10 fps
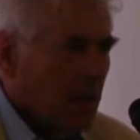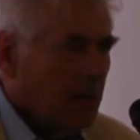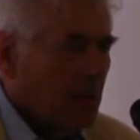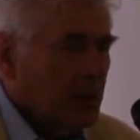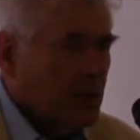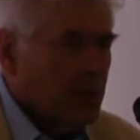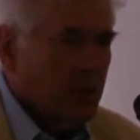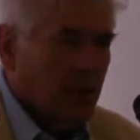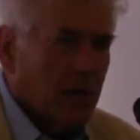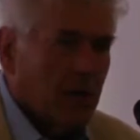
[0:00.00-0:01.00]
And
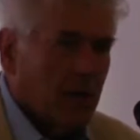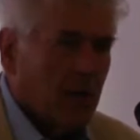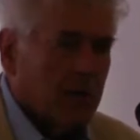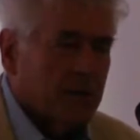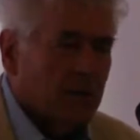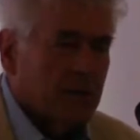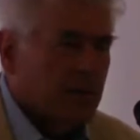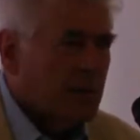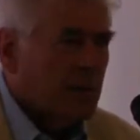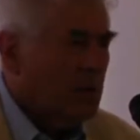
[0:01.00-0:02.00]
traditionally, of course, we,
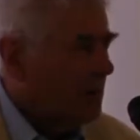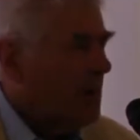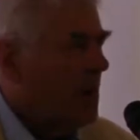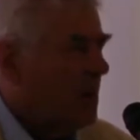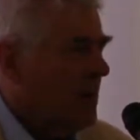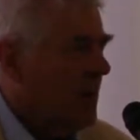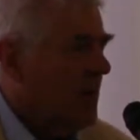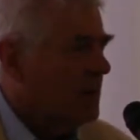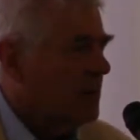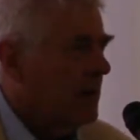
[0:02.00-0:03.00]
we sort of know
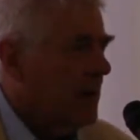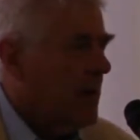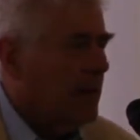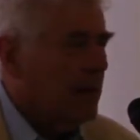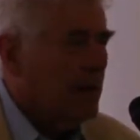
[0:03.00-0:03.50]
the answer to that.